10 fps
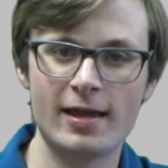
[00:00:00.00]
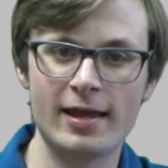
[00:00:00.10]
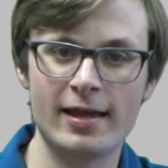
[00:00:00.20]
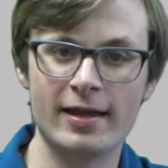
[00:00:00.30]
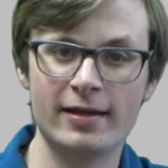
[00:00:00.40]

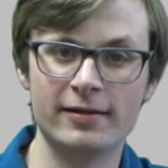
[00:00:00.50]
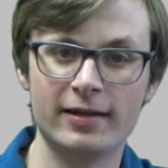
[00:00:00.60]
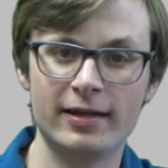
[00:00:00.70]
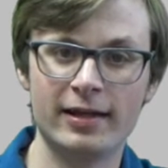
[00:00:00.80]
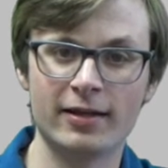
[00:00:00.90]

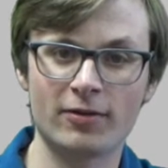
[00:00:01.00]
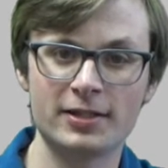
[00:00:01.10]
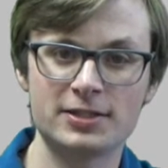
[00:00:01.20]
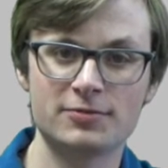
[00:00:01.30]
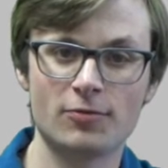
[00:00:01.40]
And it
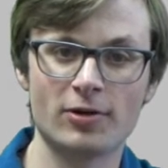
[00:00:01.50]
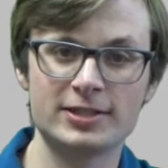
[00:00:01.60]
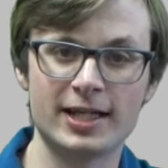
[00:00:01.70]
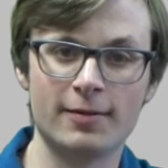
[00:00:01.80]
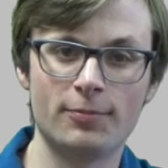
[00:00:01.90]
lists, for
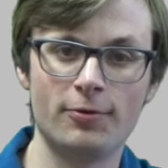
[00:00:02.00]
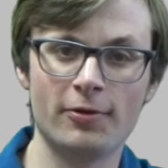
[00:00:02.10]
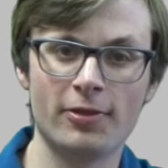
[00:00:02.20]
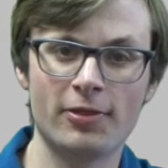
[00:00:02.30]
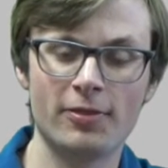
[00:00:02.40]

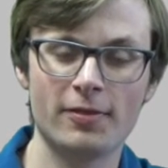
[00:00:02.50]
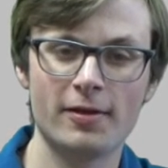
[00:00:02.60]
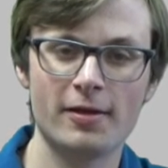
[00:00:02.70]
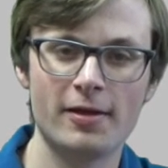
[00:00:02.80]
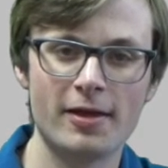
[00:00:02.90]
example,
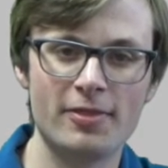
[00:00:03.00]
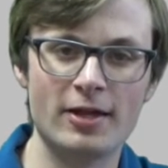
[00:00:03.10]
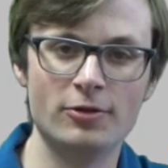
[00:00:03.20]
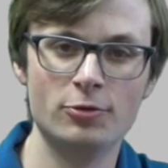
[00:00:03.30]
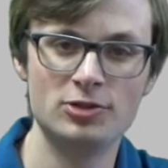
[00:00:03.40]

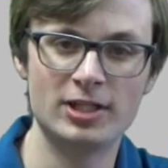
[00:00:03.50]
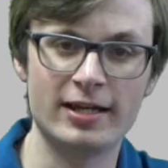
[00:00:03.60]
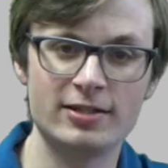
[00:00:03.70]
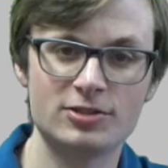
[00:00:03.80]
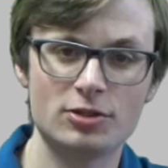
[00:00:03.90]
that new
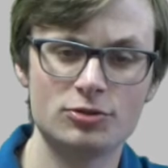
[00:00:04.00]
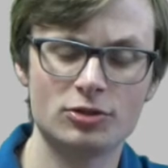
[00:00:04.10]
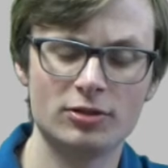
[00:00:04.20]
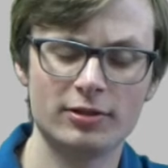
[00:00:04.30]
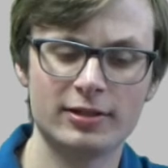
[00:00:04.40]

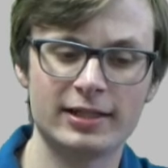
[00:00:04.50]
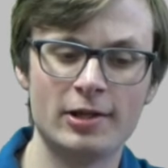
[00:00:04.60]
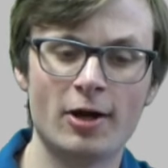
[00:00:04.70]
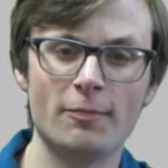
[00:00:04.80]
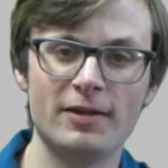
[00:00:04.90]
states
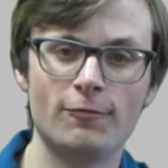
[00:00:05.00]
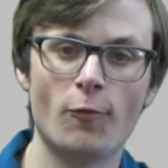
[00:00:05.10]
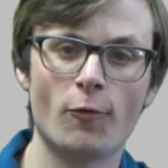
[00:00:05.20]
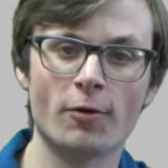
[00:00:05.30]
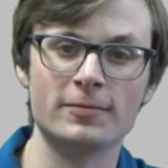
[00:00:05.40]
cannot be
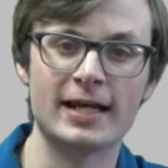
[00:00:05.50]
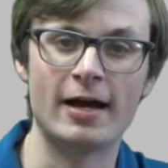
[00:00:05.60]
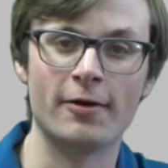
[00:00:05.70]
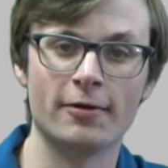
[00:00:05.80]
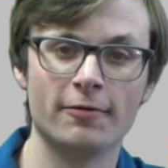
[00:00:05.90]
formed
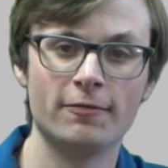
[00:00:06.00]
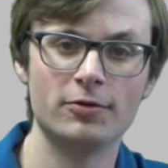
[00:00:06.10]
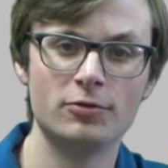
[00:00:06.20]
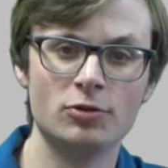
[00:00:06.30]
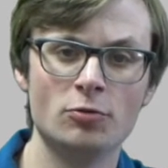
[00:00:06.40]
out of
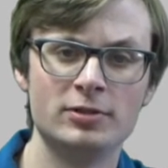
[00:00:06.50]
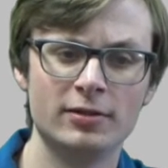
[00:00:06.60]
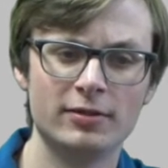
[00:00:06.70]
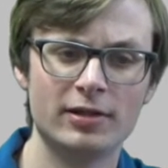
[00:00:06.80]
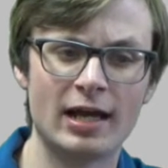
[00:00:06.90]

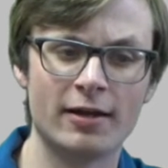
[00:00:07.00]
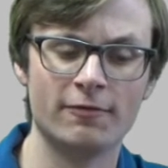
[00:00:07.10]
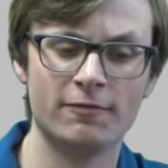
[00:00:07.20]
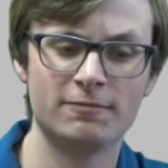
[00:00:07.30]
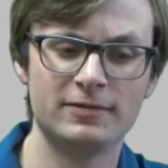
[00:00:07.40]

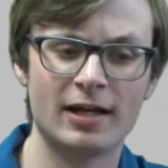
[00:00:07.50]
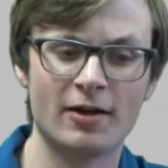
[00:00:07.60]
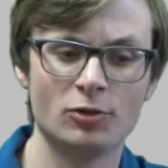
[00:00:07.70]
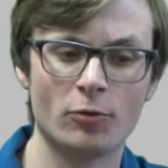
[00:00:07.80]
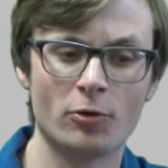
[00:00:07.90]

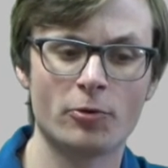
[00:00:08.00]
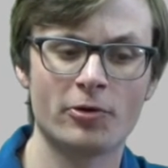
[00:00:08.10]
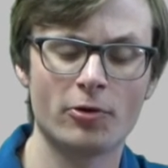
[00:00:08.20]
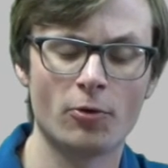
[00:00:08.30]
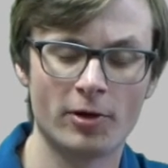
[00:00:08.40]

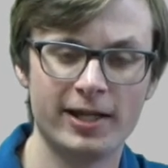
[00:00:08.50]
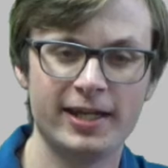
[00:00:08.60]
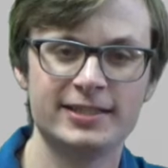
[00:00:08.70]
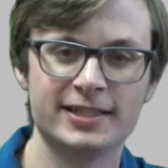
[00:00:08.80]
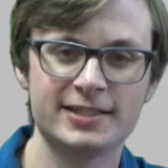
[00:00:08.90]
territory already
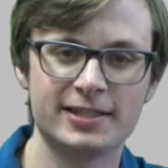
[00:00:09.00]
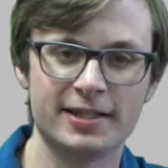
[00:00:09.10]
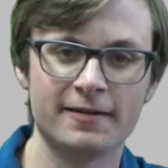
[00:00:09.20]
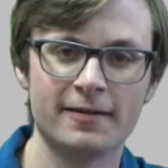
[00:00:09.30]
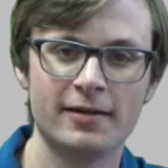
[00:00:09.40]
existing